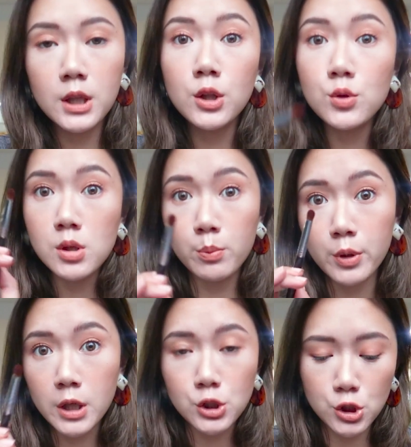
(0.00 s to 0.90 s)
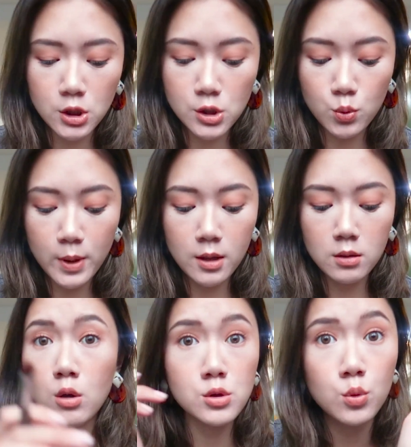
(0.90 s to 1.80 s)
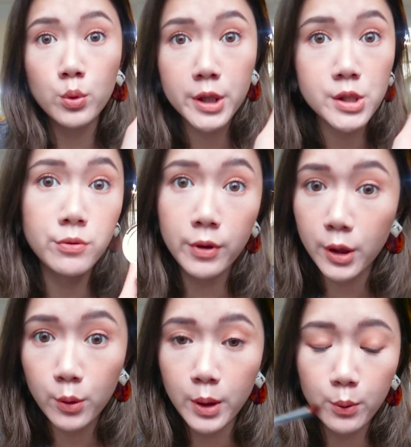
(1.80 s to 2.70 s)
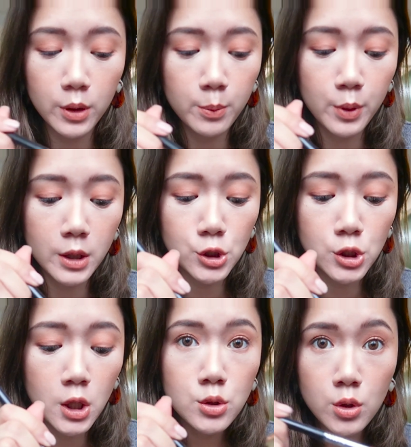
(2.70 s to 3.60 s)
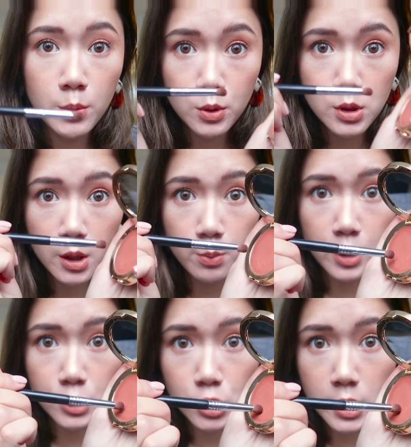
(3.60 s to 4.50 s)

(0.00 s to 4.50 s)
can use a brush as well. It also works very well with a brush. So I'm using a brush